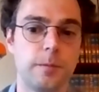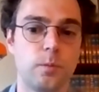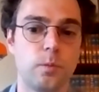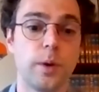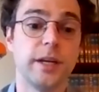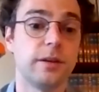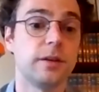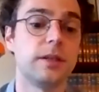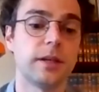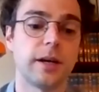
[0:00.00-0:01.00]
We
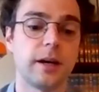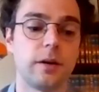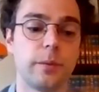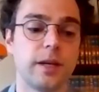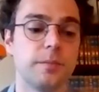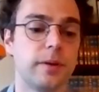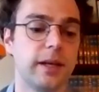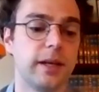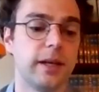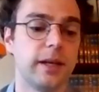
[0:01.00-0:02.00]
didn't
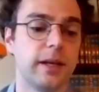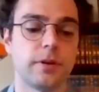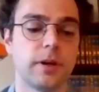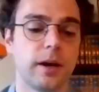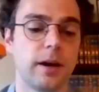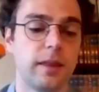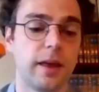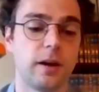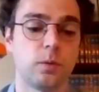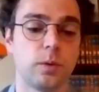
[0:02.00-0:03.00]
believe
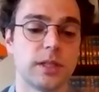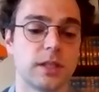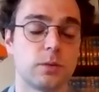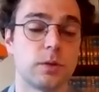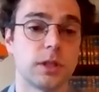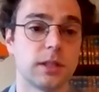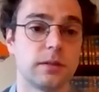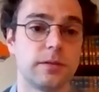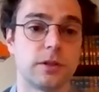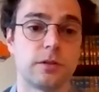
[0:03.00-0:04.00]
that it was as a
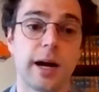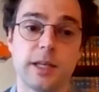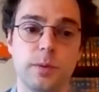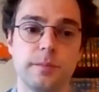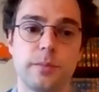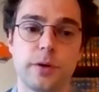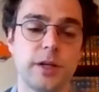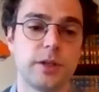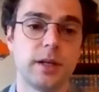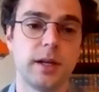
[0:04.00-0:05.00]
result of his rights being
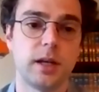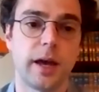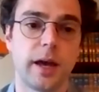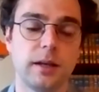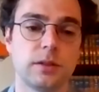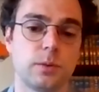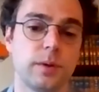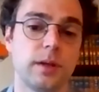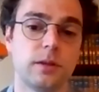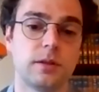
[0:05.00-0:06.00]
breached in any case.
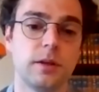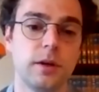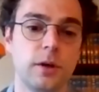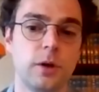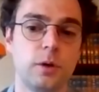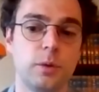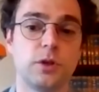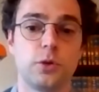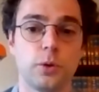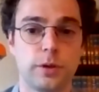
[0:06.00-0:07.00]
We
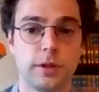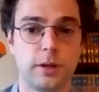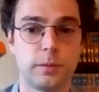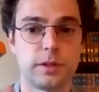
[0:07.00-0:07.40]
just thought that there was